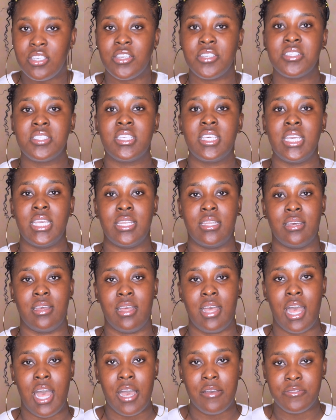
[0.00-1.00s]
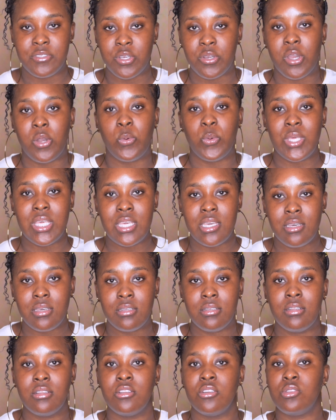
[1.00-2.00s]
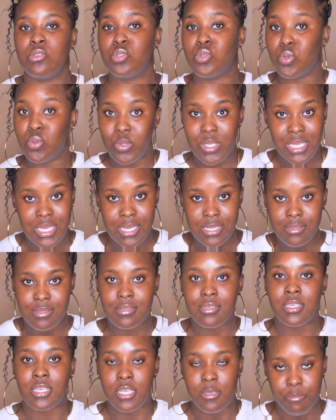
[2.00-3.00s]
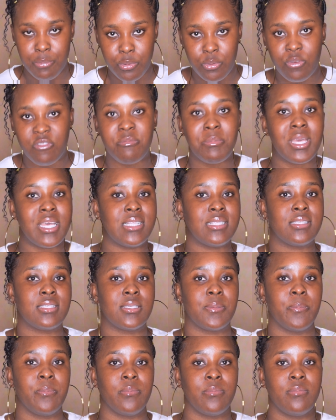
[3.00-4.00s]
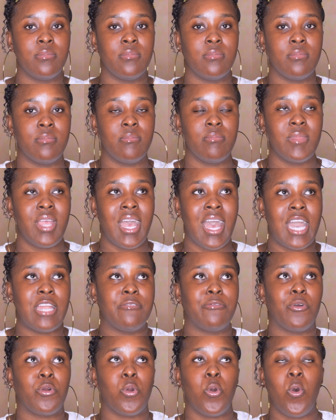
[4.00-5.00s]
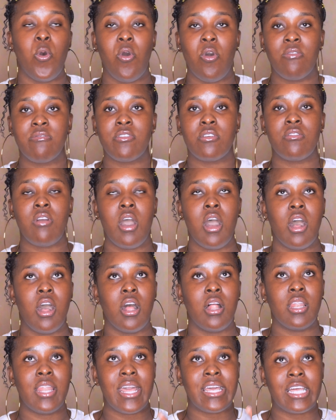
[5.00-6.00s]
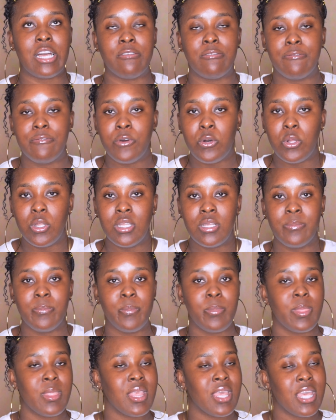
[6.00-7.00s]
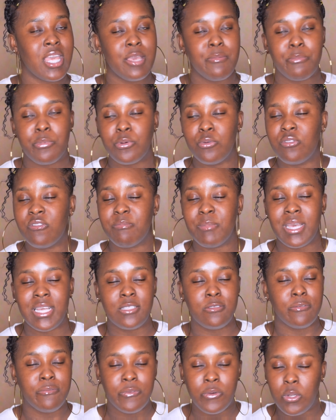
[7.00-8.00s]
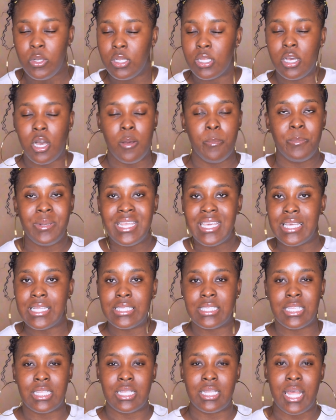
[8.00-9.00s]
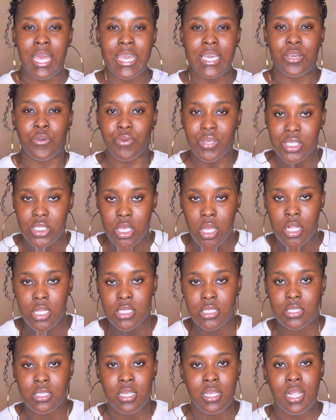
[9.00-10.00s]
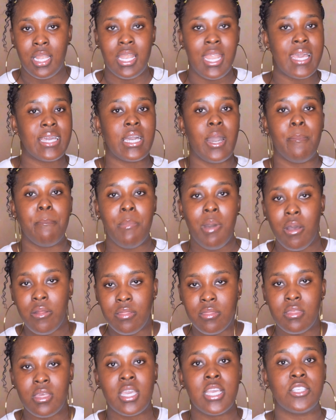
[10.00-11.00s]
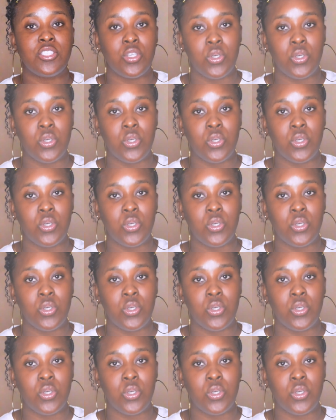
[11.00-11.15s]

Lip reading: skin after a week, 2 weeks, improvements. And for overall like a full improvement, full complete like results, like a month is